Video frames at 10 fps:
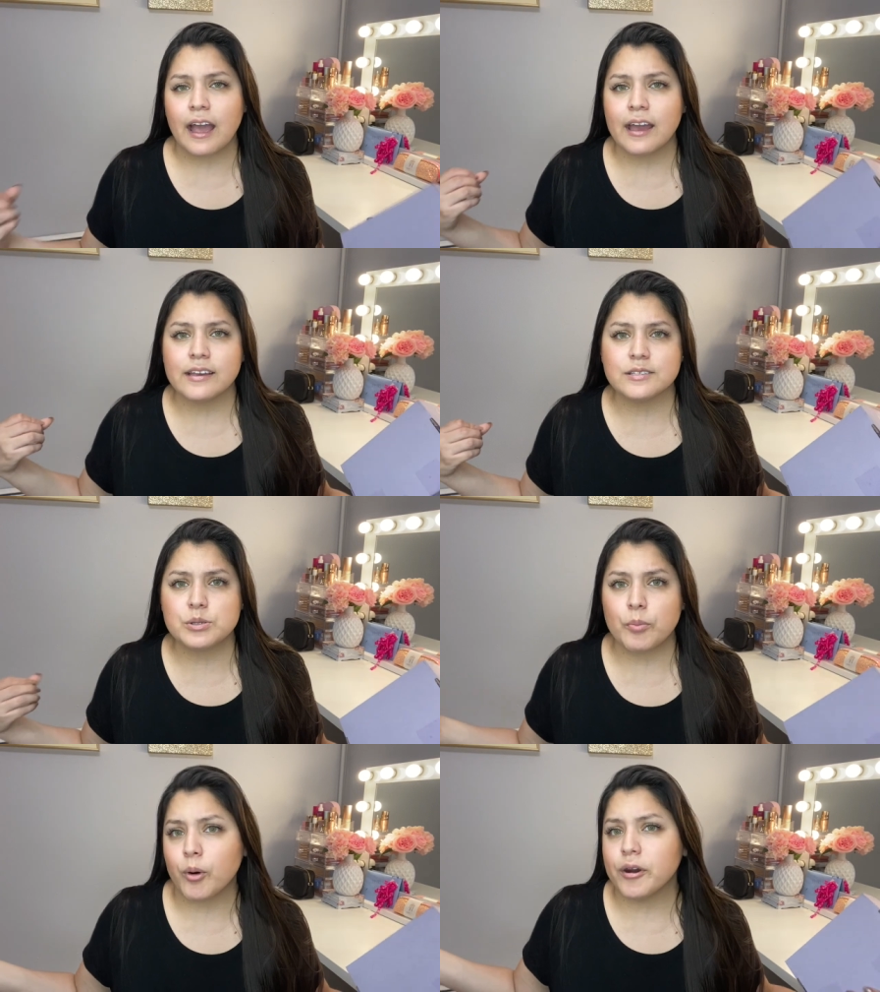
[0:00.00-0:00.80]
I
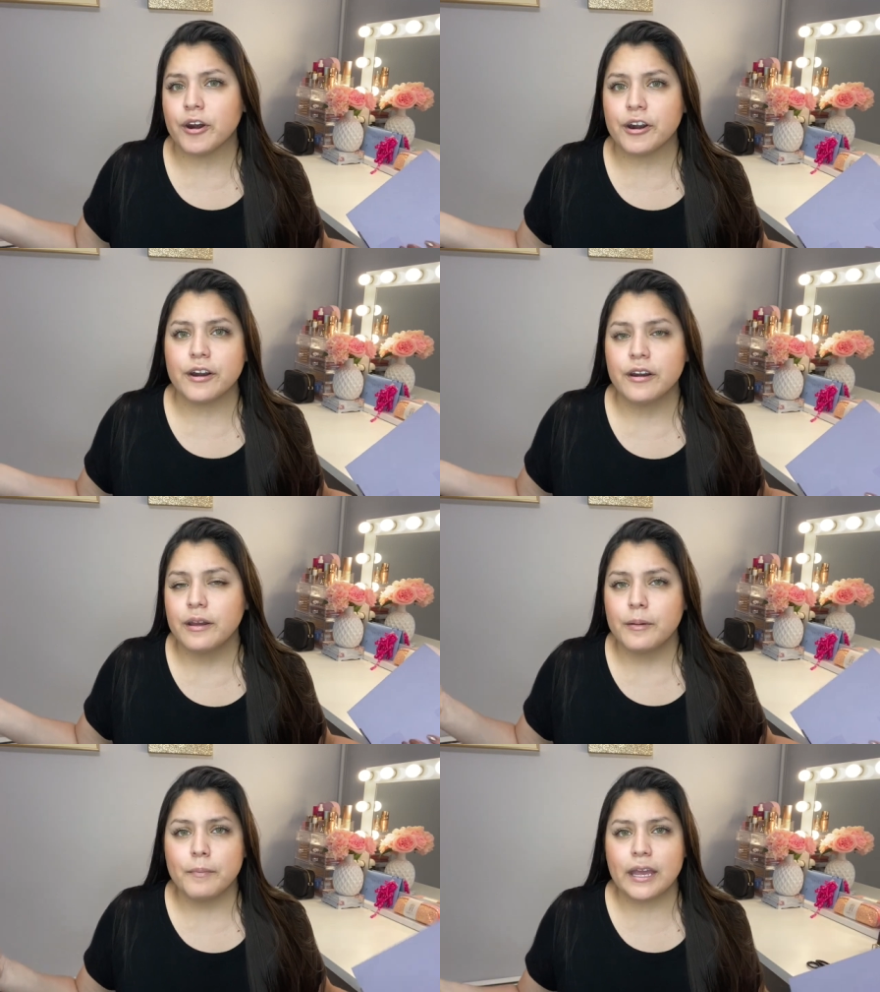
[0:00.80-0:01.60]
support her
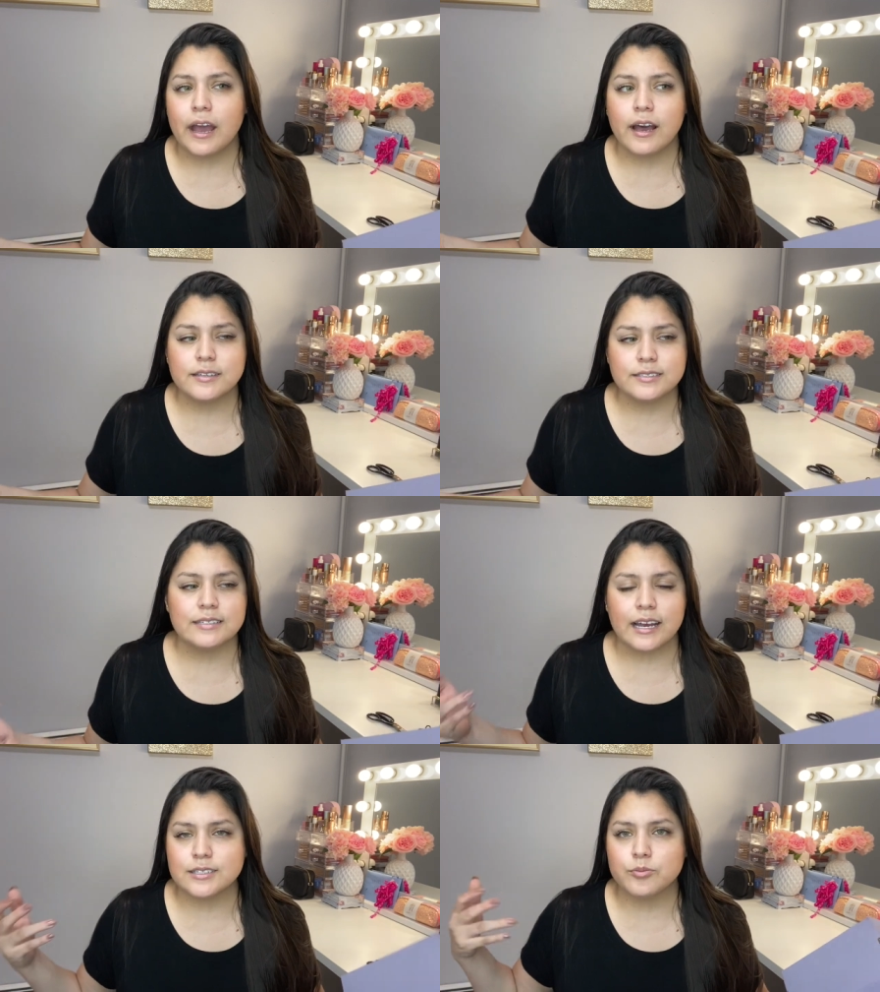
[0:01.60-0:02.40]
because
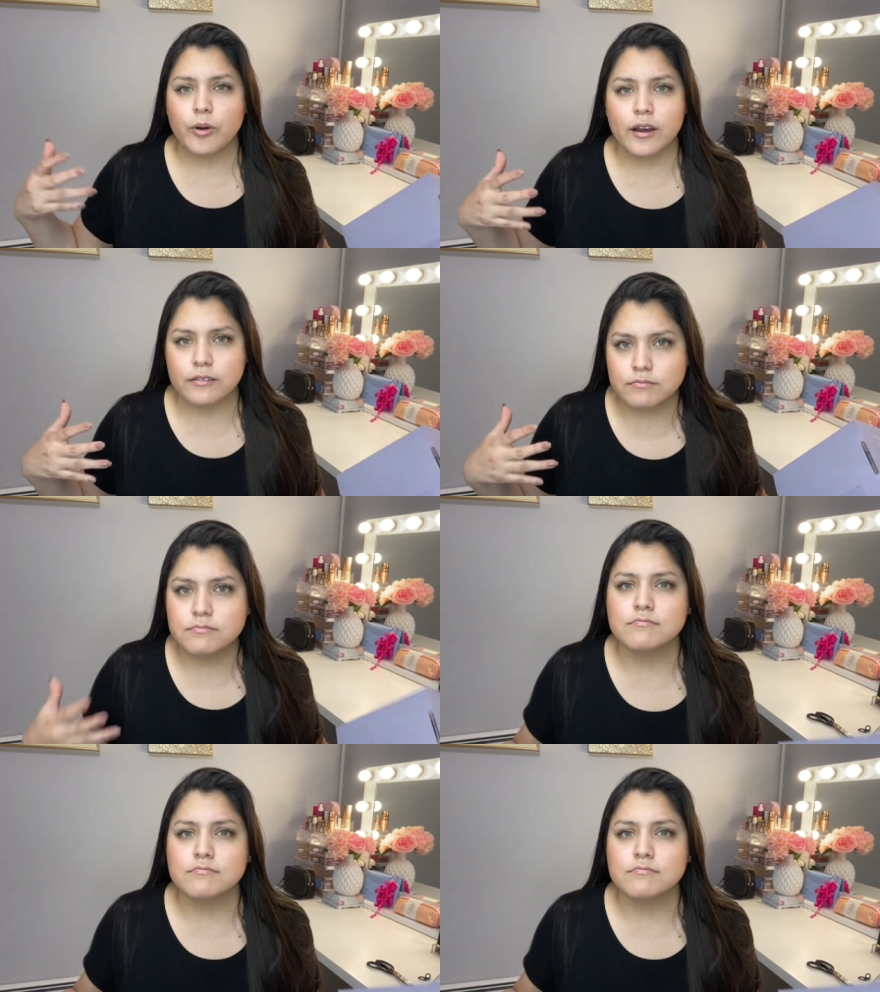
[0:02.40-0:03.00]
that's what